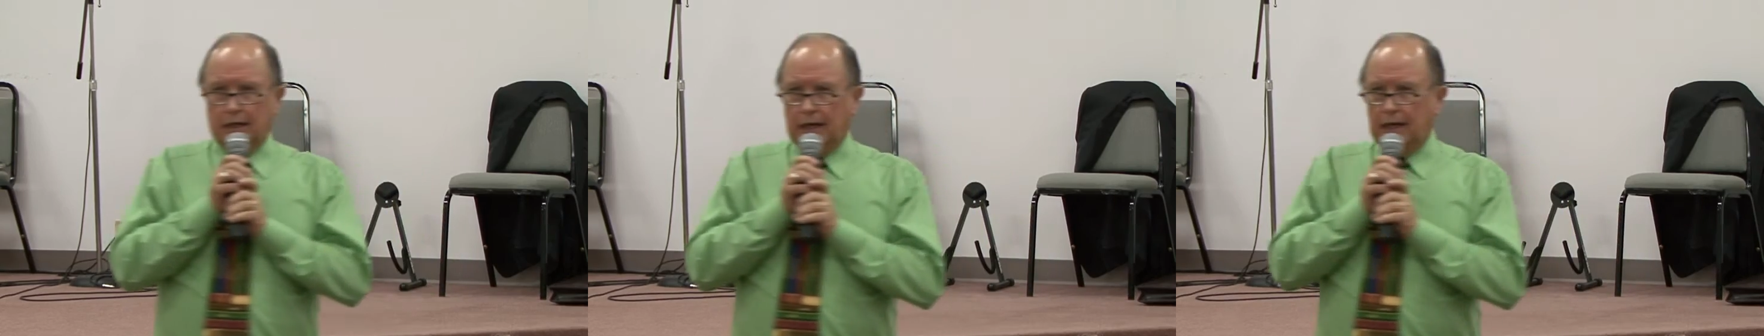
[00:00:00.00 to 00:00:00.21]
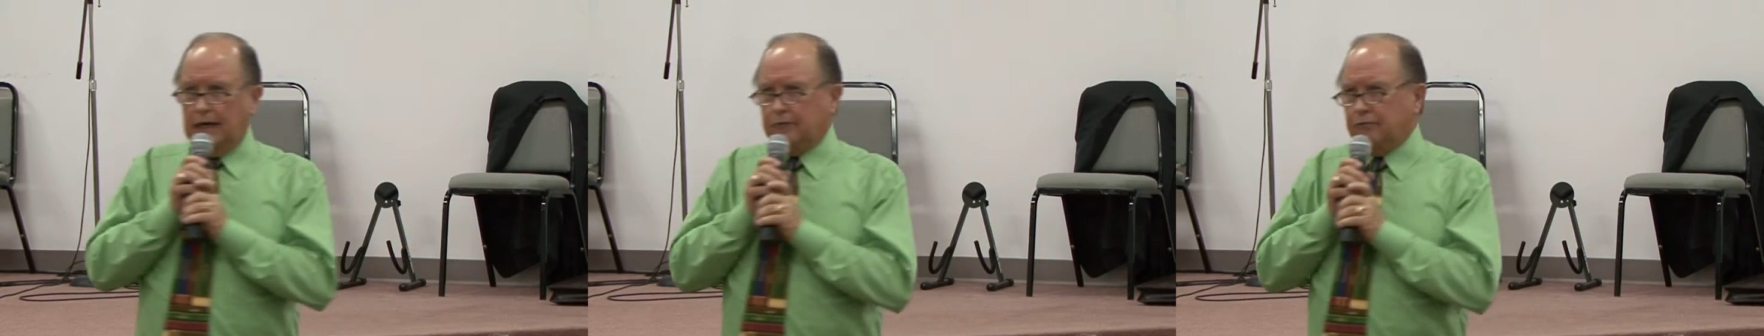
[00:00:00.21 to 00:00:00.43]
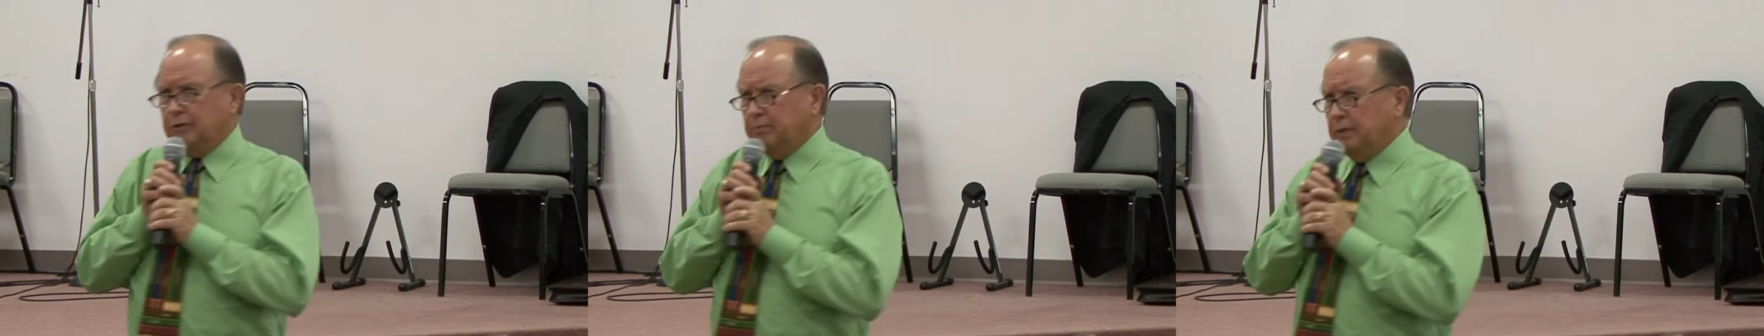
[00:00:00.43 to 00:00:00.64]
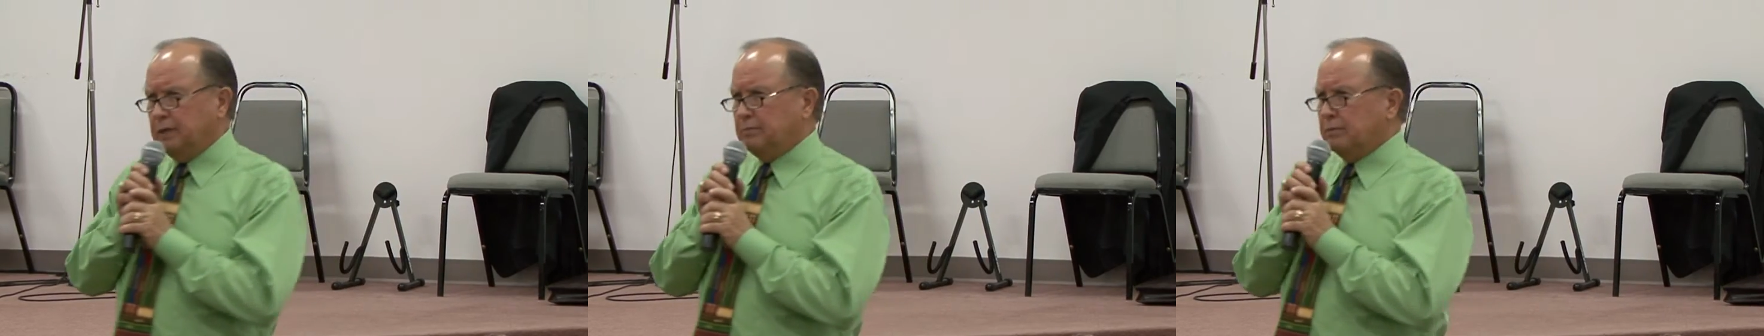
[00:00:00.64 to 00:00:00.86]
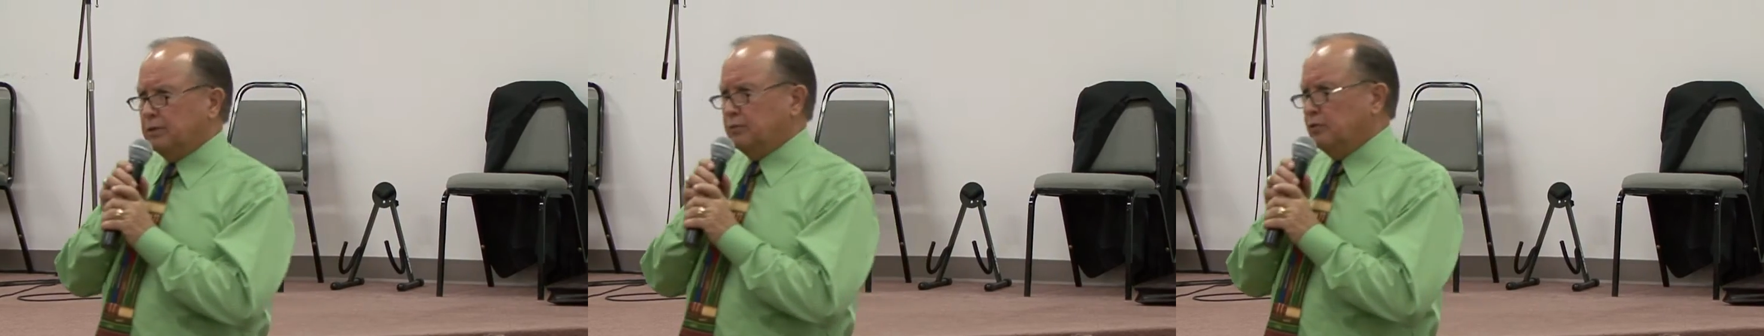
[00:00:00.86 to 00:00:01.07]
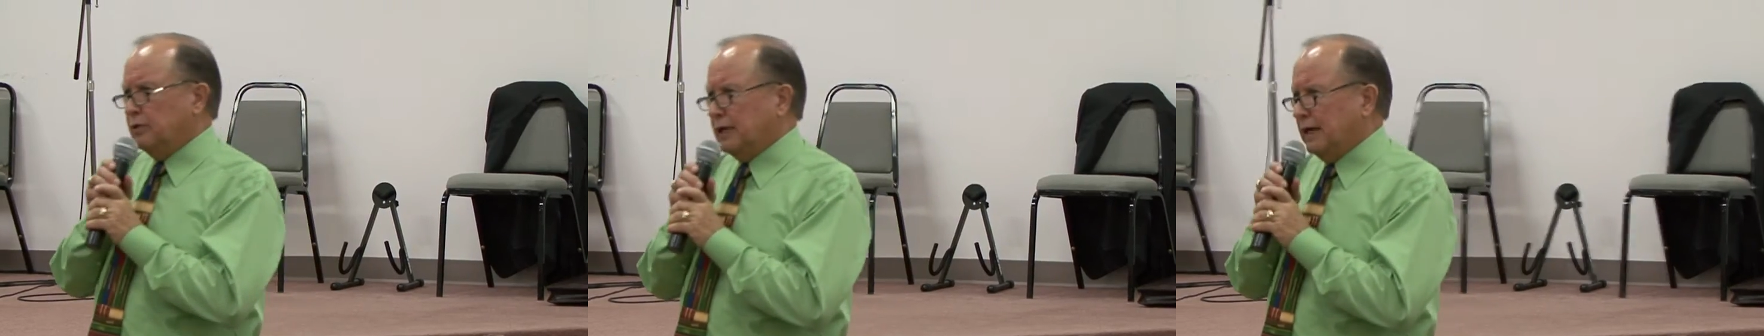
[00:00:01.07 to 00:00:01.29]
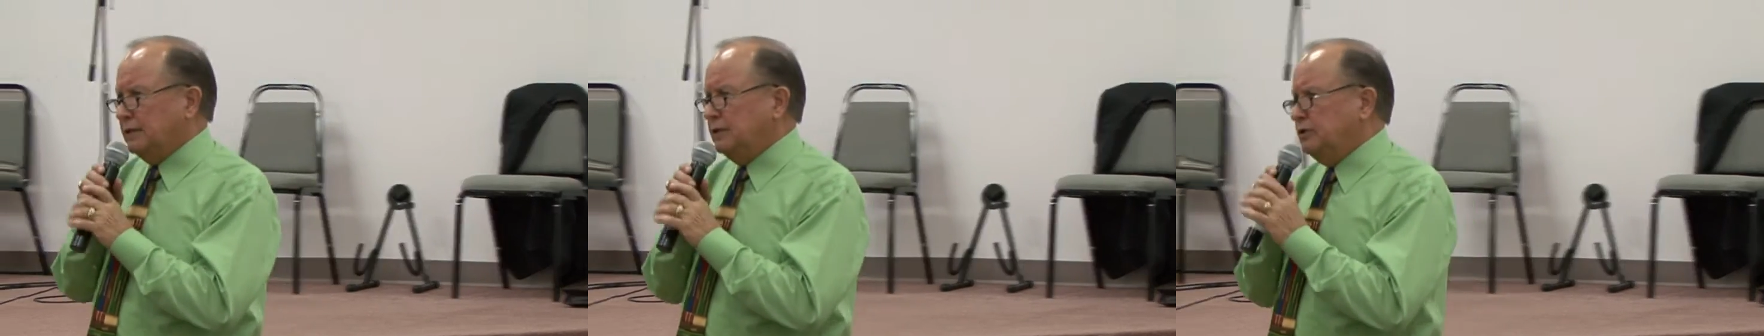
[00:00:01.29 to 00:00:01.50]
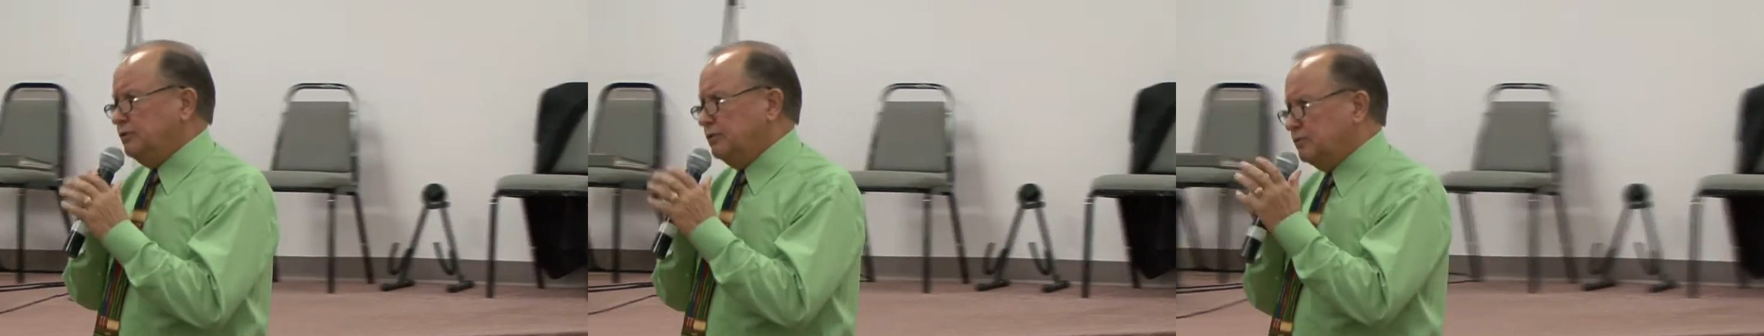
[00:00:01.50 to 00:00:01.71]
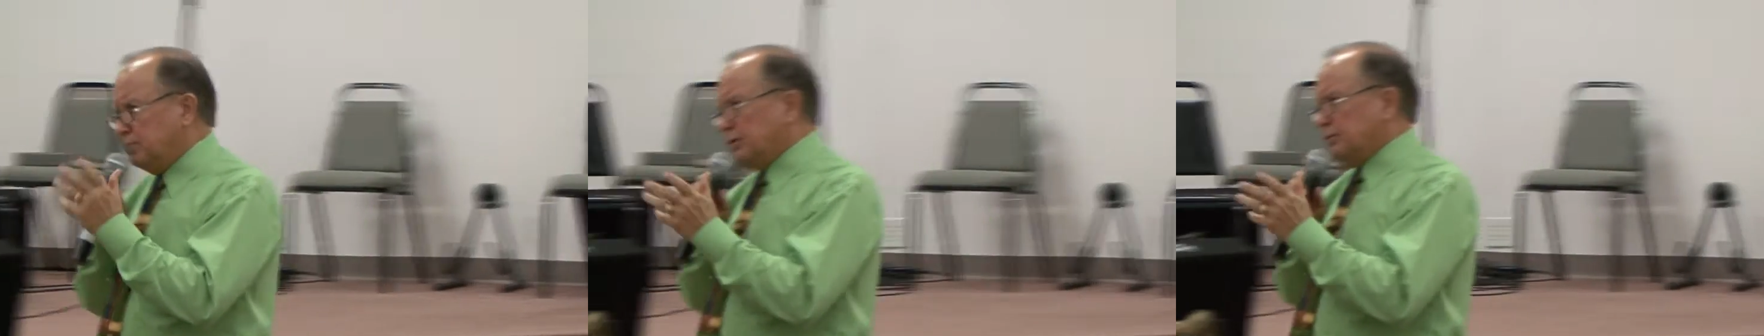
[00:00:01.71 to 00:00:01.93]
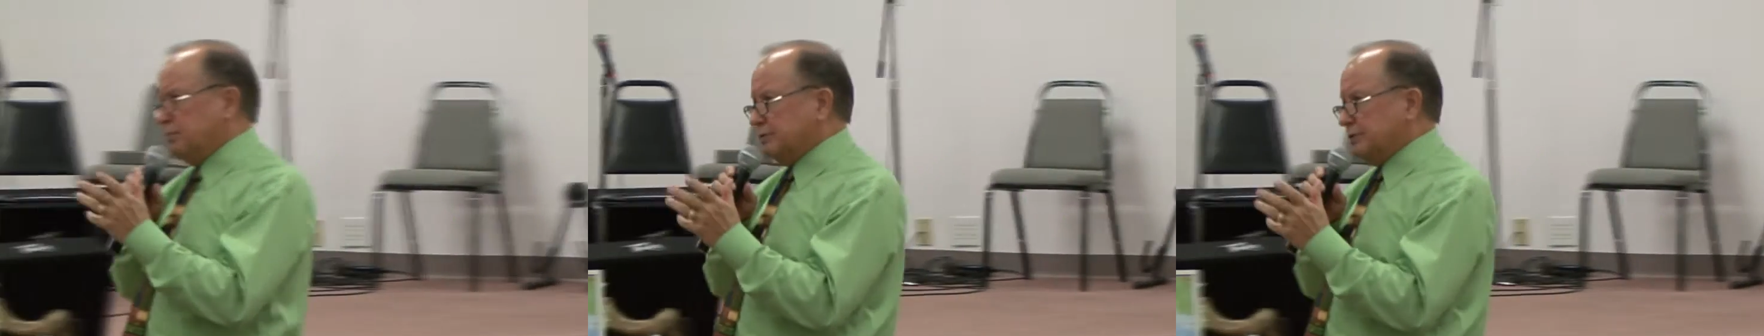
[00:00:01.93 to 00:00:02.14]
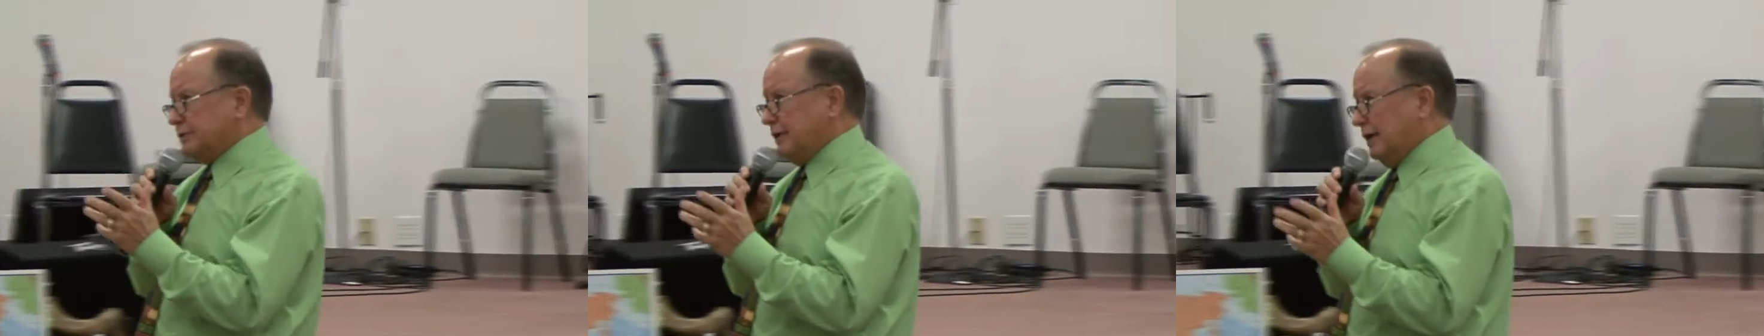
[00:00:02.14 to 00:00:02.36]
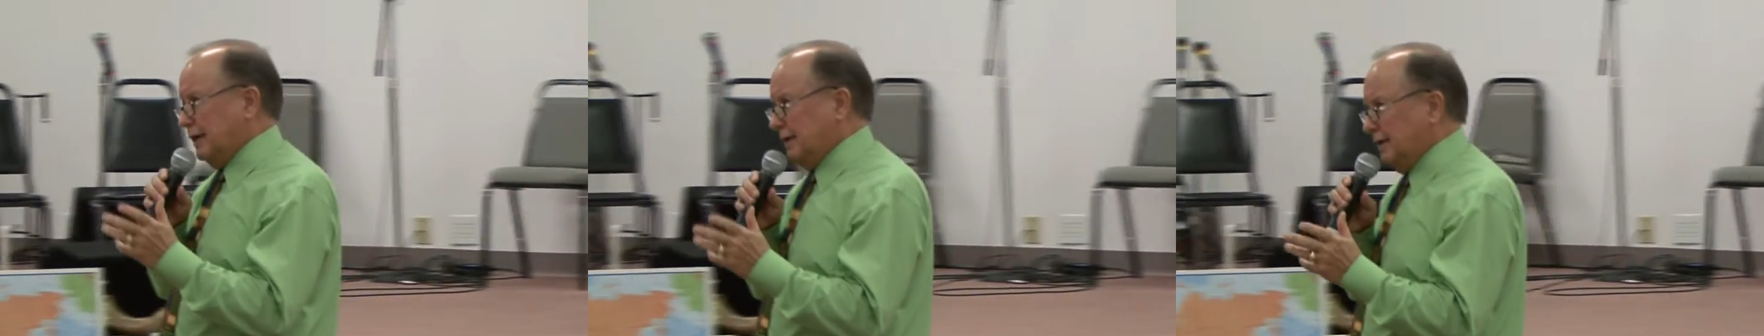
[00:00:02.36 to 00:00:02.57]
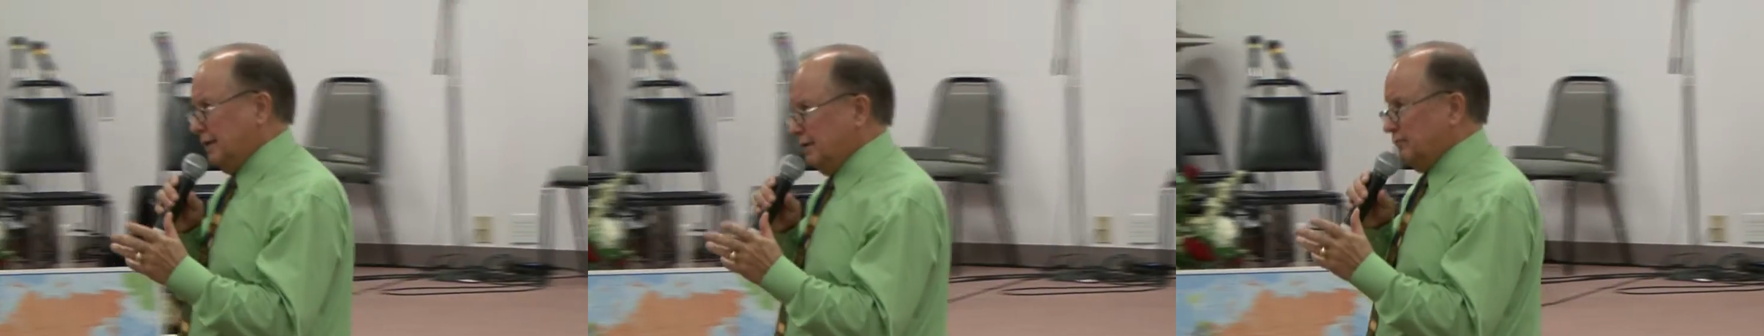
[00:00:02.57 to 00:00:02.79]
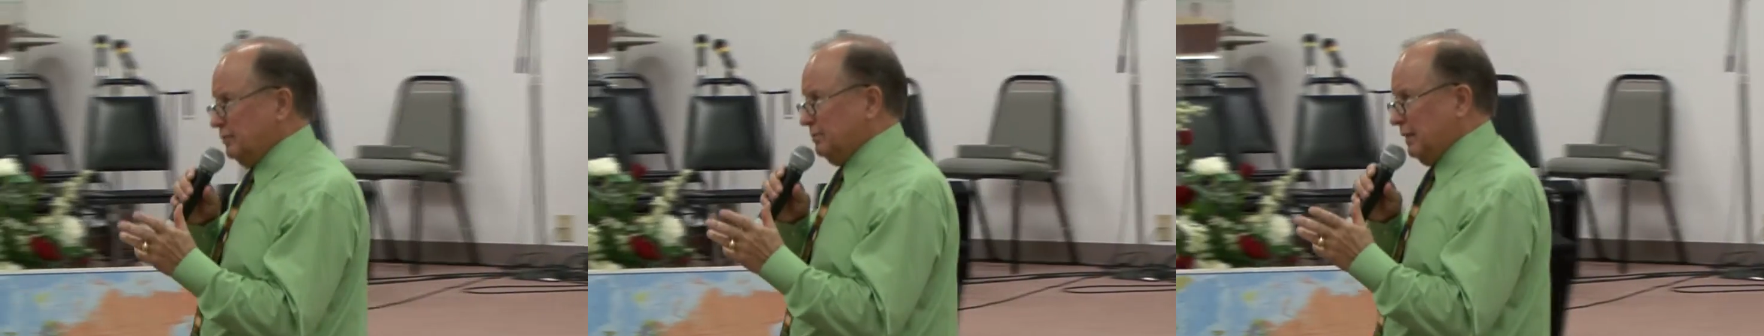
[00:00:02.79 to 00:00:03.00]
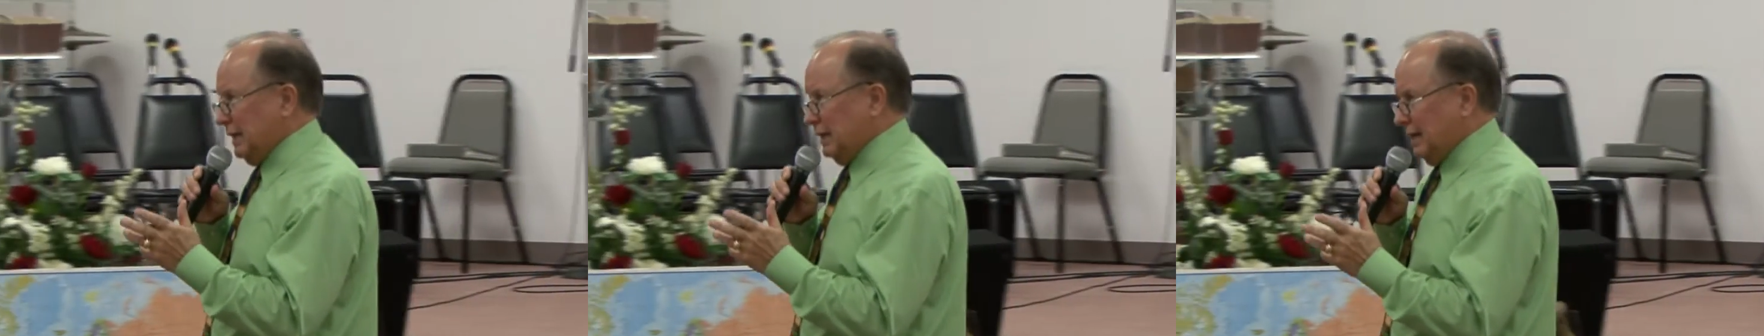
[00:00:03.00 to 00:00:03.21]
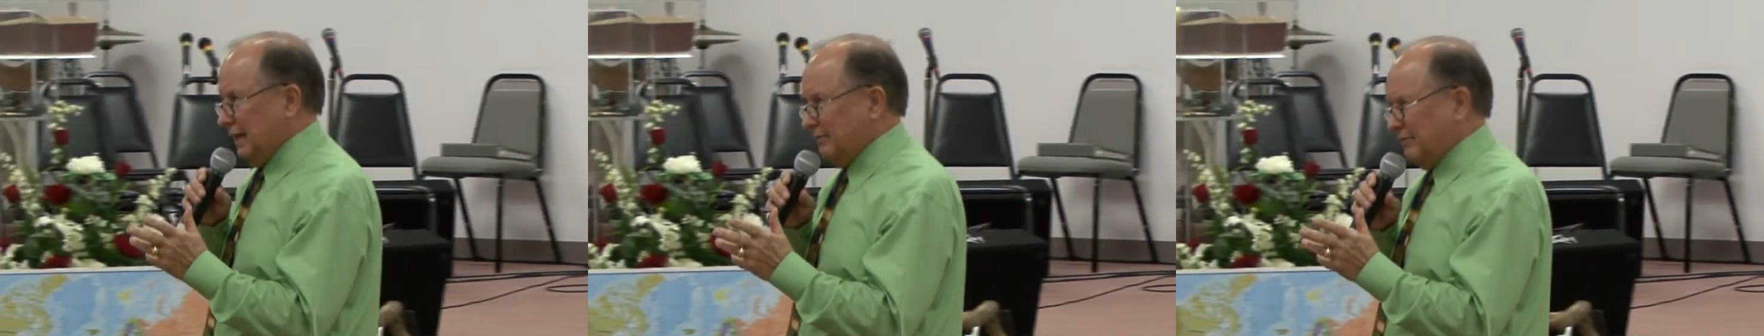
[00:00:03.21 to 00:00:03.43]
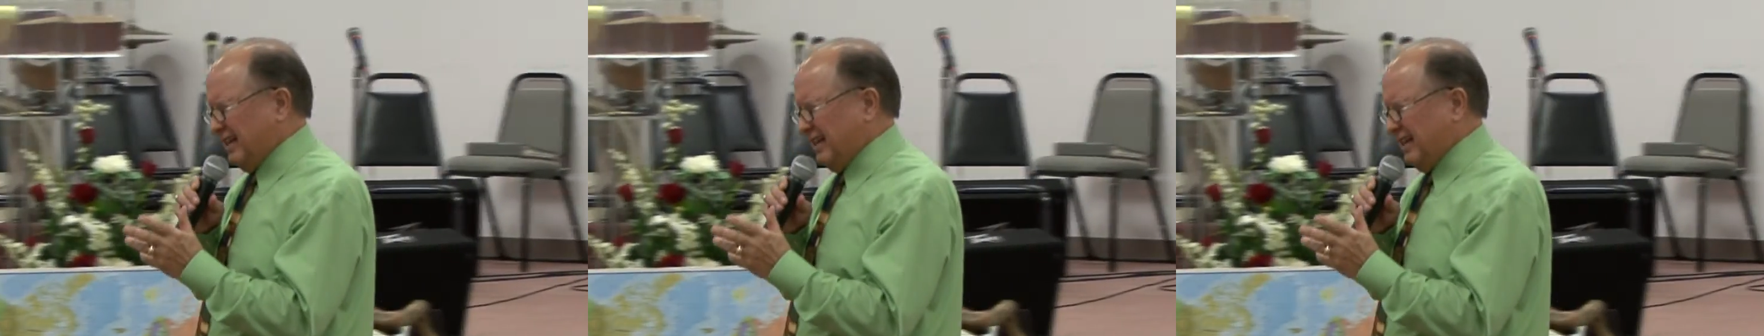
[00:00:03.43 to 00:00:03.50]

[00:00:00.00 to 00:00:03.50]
I remember when I knew the purpose God had for my life.